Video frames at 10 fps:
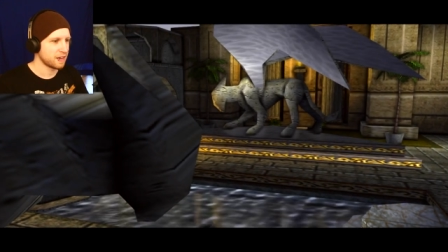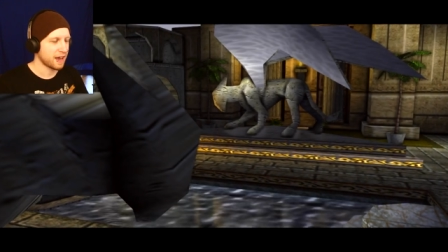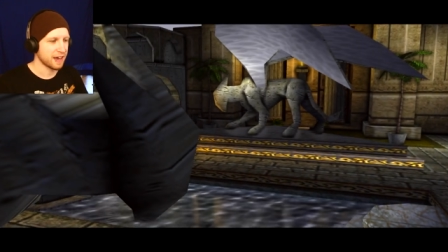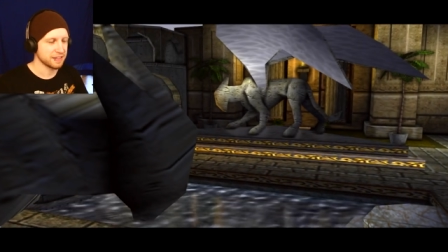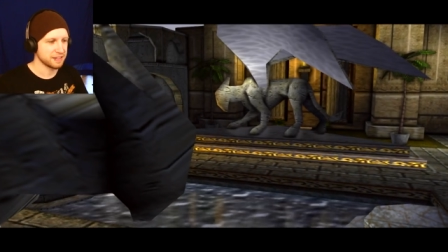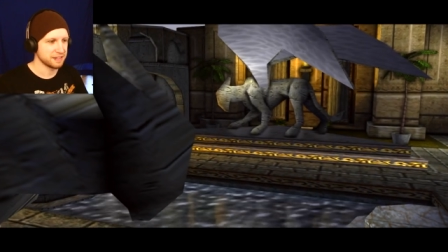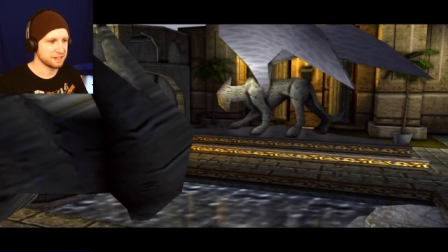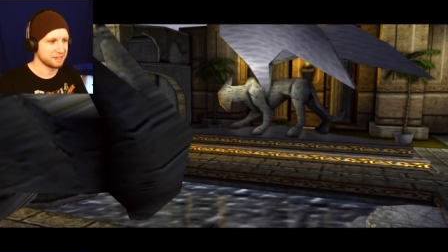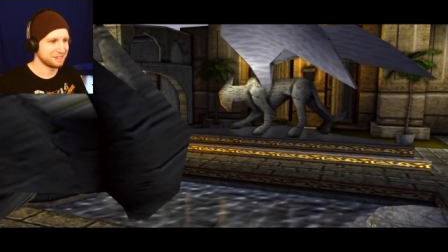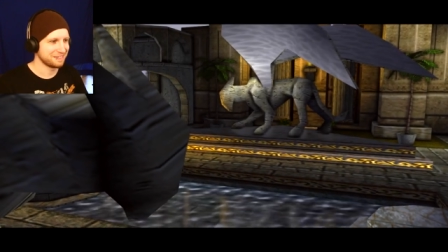Port of
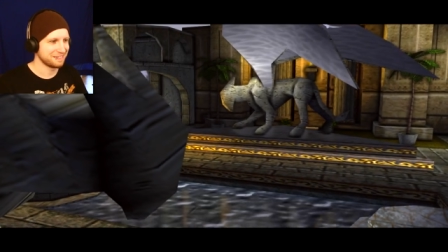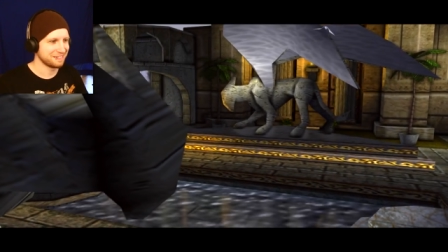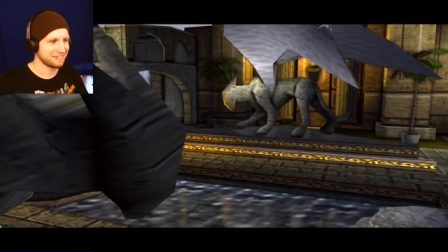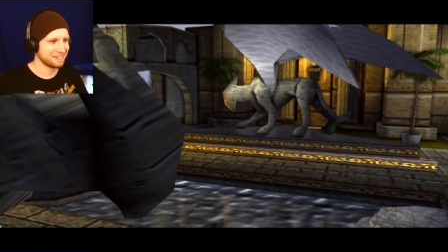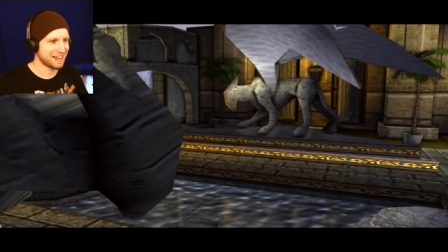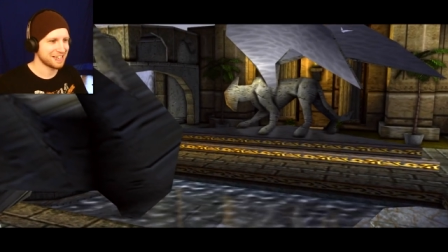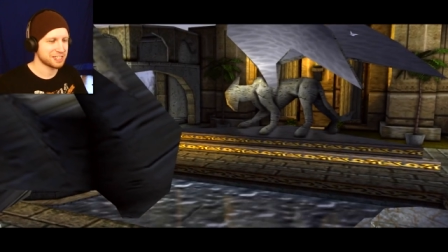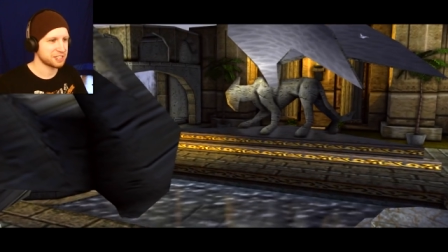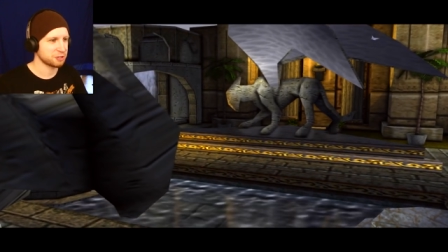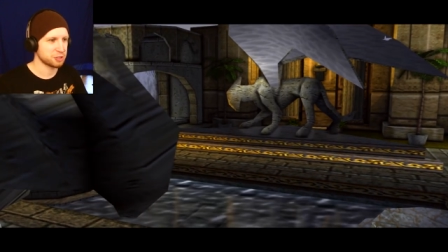Adia.
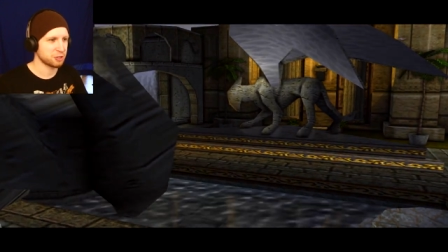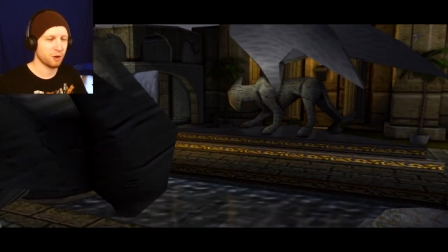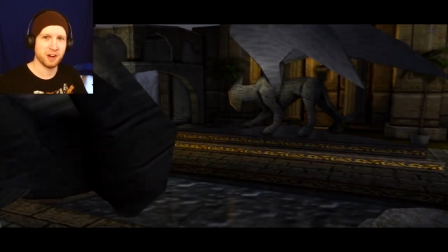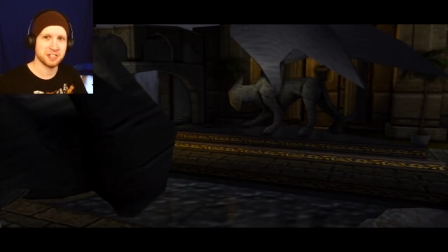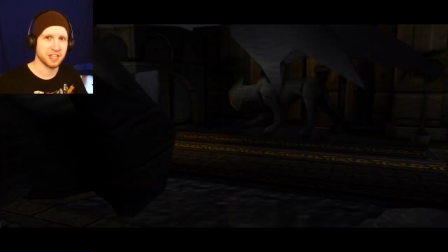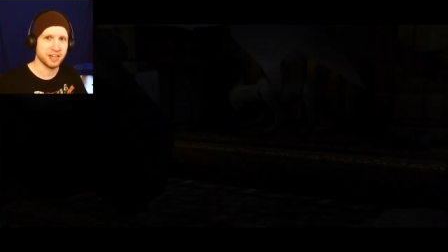It's still so hard